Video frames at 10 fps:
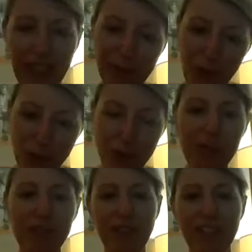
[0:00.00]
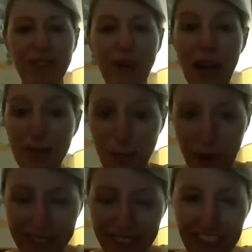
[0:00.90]
and more specifically the
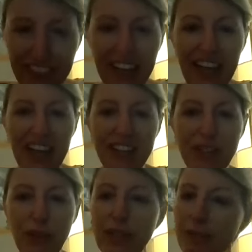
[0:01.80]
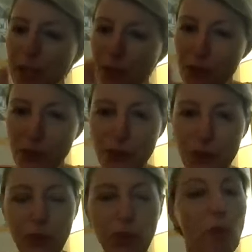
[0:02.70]
F1. So let me introduce
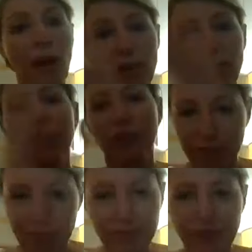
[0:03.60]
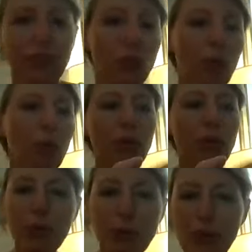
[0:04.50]
you. Well, normally
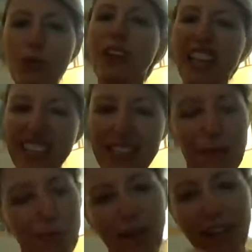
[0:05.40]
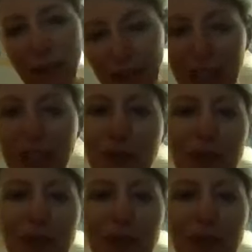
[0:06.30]
we introduce the lady, but I would like to